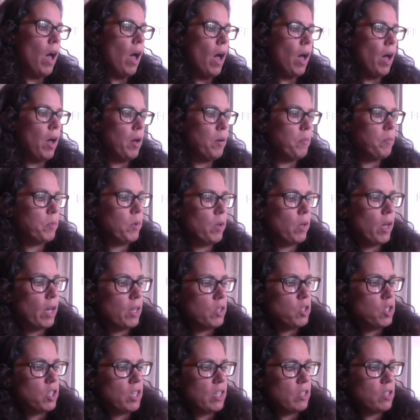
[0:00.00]

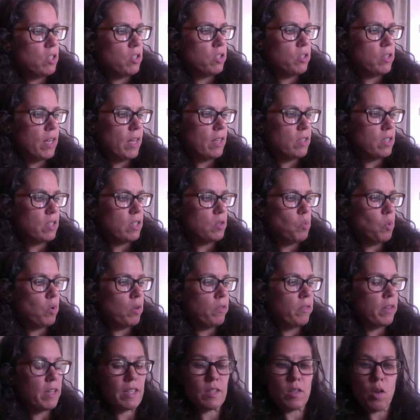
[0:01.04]
and she just says it's one
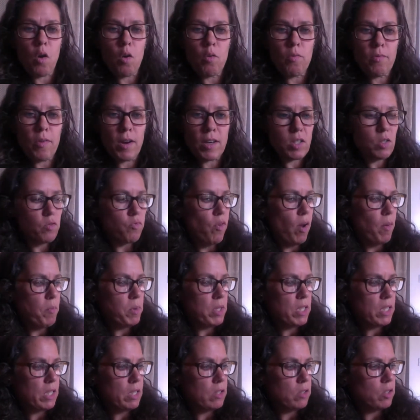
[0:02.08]
of these old-fashioned
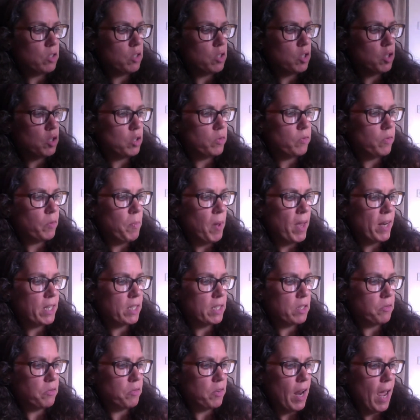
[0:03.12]
remedies that's used for many
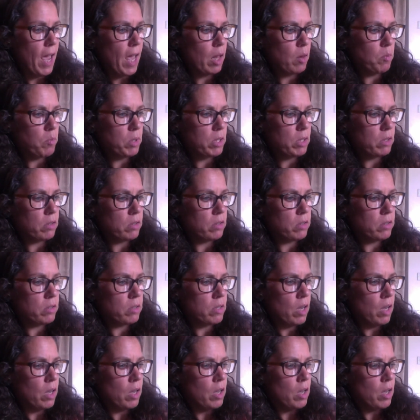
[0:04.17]
different ailments.